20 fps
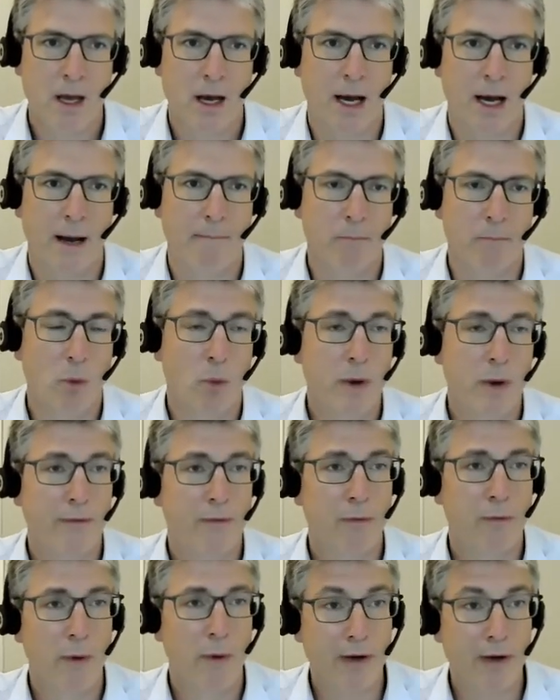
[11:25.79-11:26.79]
Um,
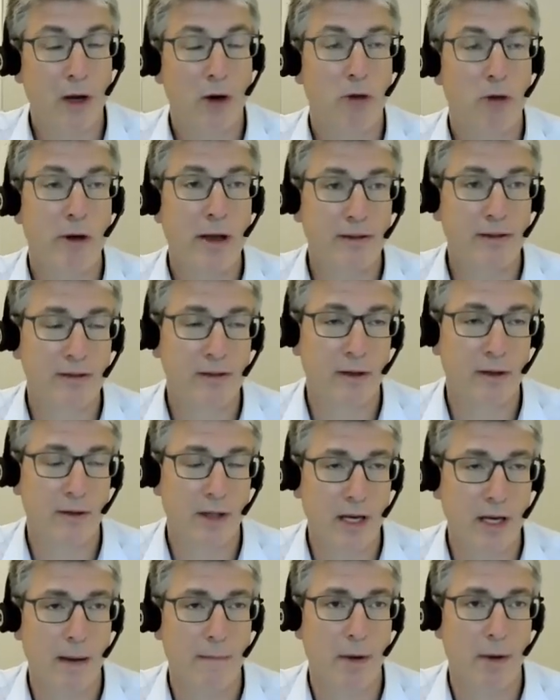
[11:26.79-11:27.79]
we've, we've increased
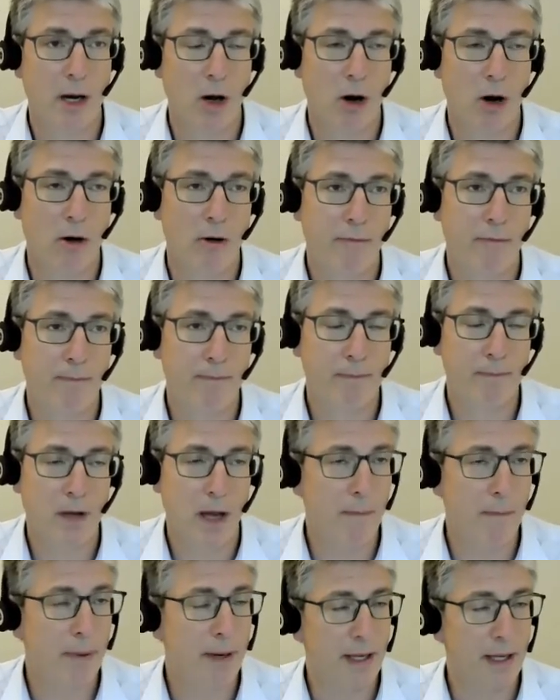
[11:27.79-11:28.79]
the number of
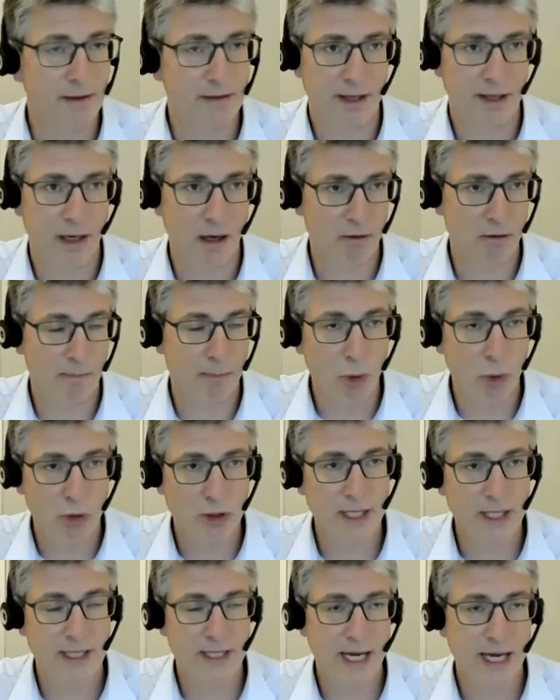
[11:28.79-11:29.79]
companies that are
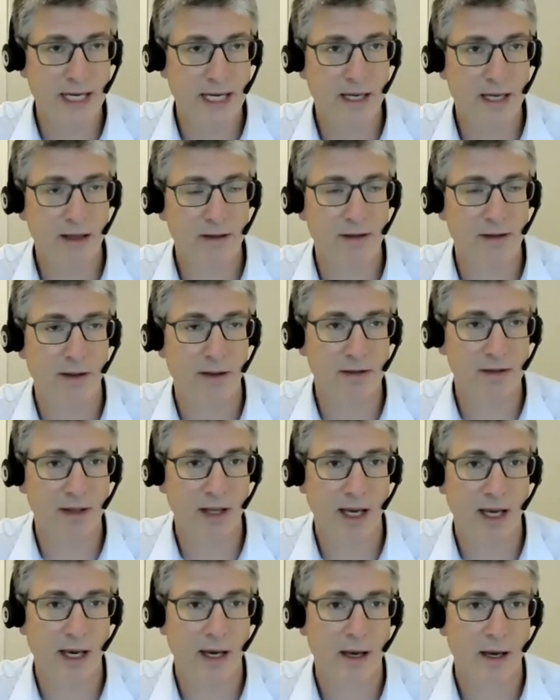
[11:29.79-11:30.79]
reporting data. So this
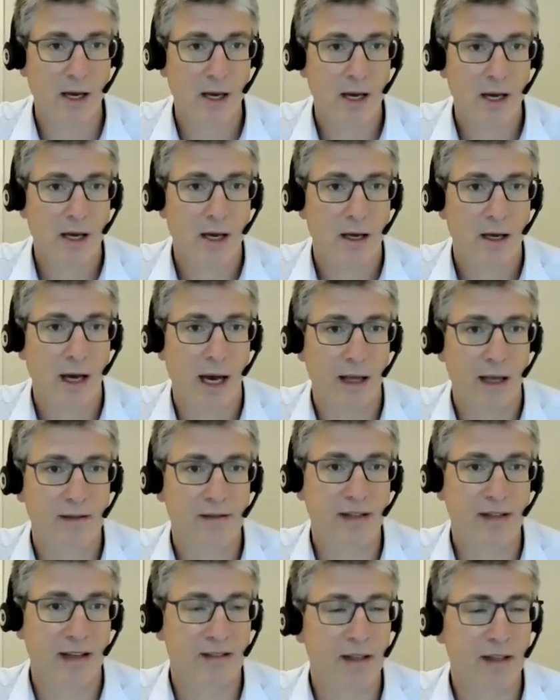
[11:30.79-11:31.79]
year,
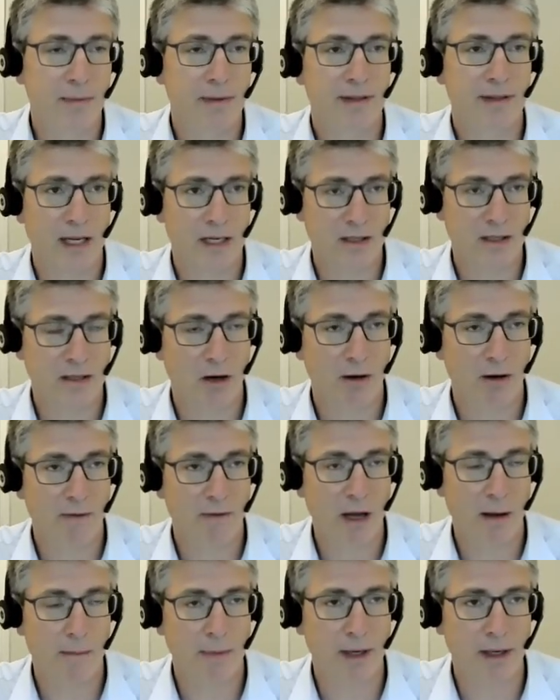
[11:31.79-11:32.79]
60% uh, of
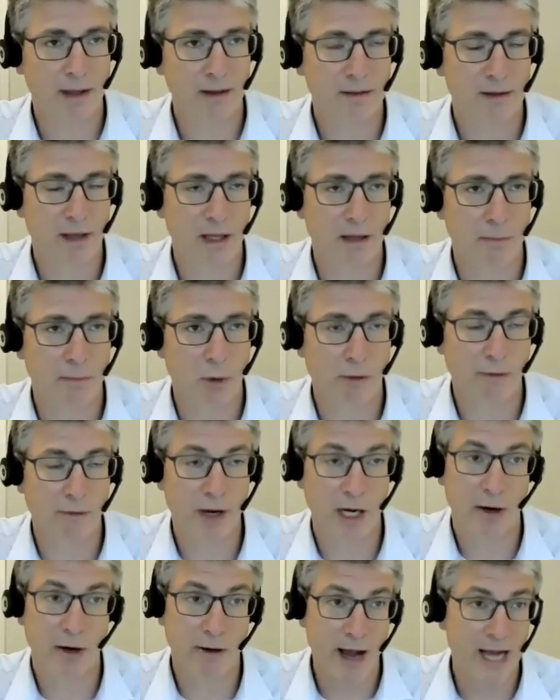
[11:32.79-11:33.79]
companies in the
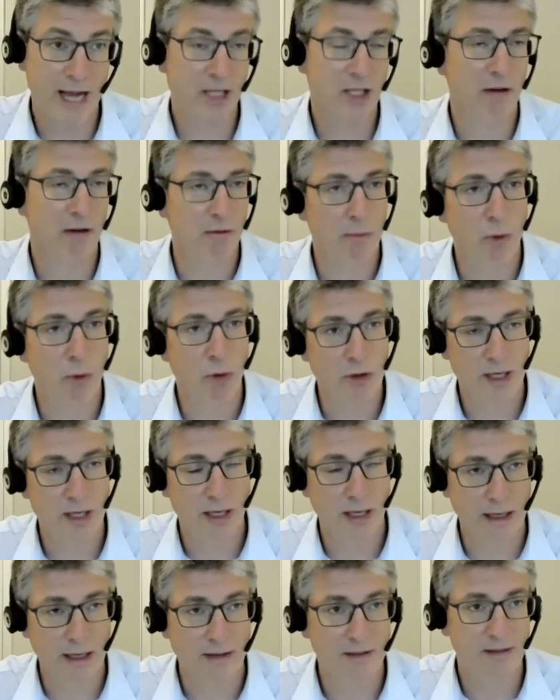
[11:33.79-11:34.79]
portfolio are actually
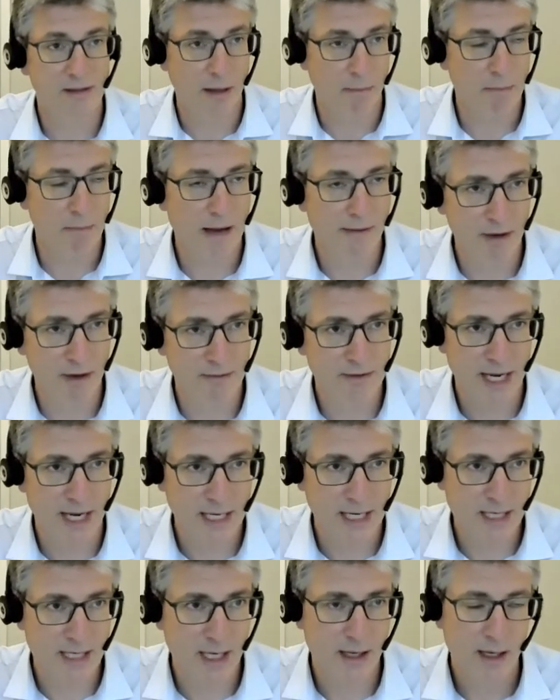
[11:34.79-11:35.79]
reporting at least some level of
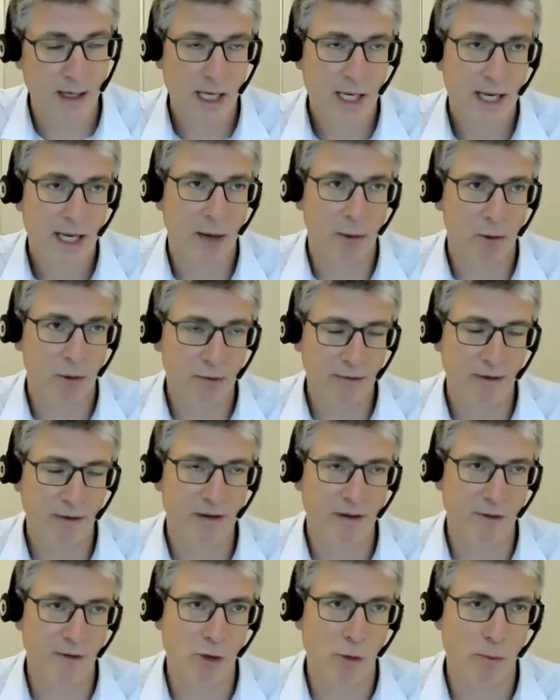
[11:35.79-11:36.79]
data. It was
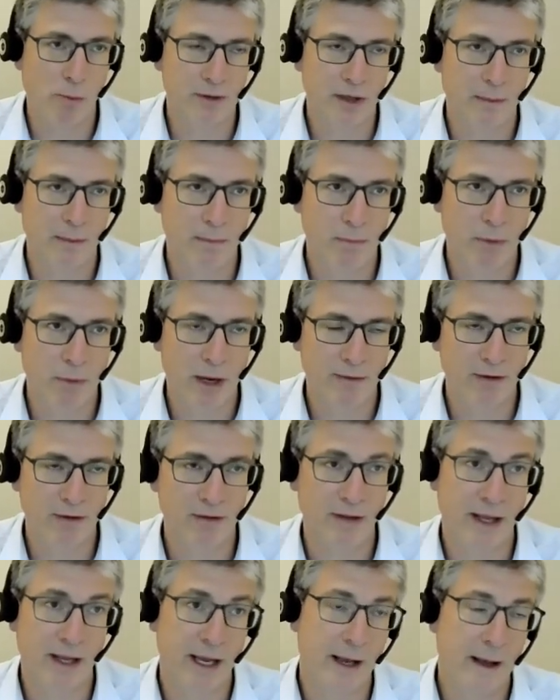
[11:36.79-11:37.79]
54%
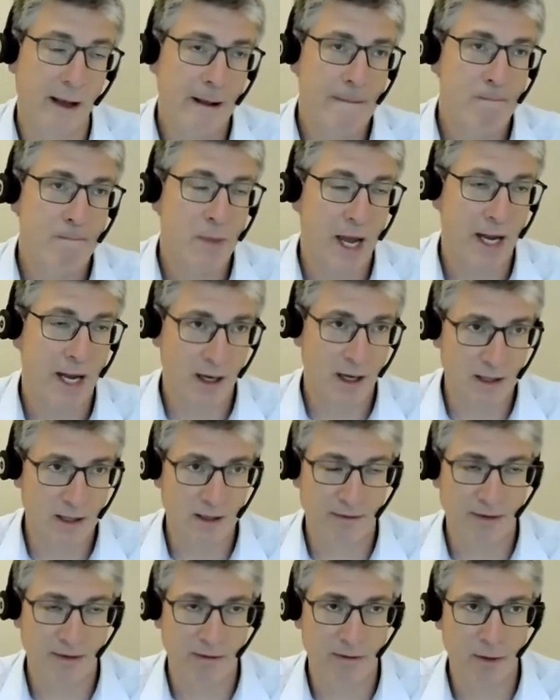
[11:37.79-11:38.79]
previously and
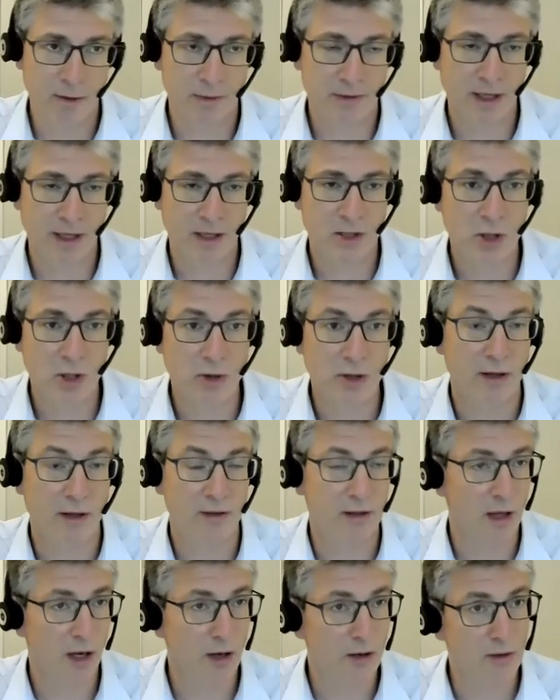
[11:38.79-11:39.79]
under 50% two
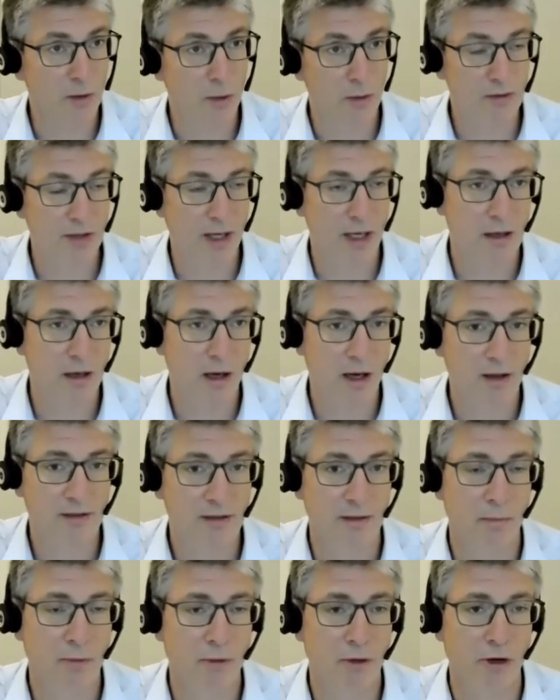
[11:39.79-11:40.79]
years ago. So we're seeing
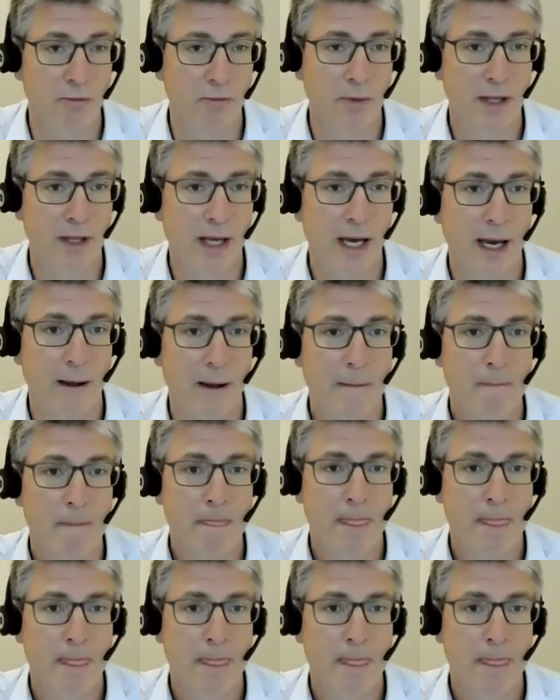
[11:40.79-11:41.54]
nice improvement there.